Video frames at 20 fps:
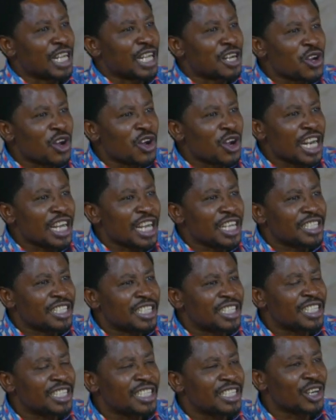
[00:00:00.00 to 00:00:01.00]

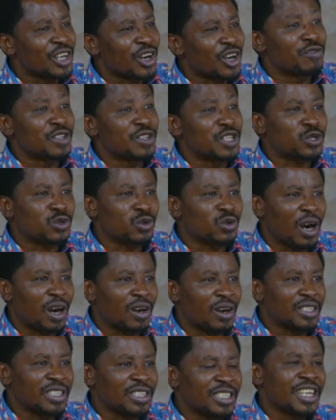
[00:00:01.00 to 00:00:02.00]
knowledge of this
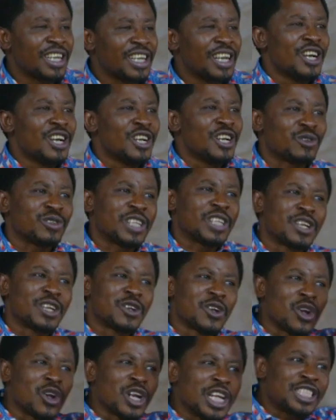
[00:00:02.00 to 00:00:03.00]
world to the
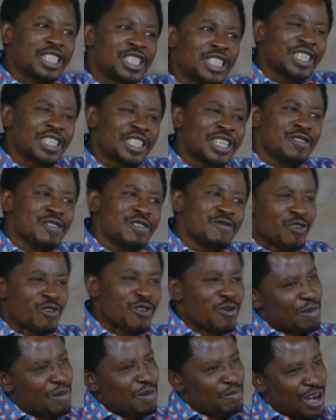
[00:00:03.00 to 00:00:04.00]
knowledge from
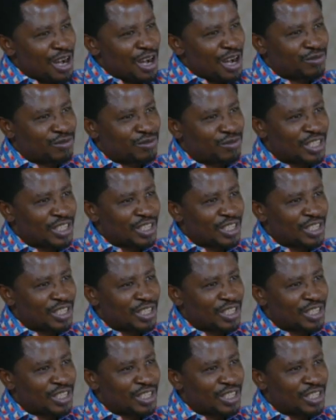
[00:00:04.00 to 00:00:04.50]
above.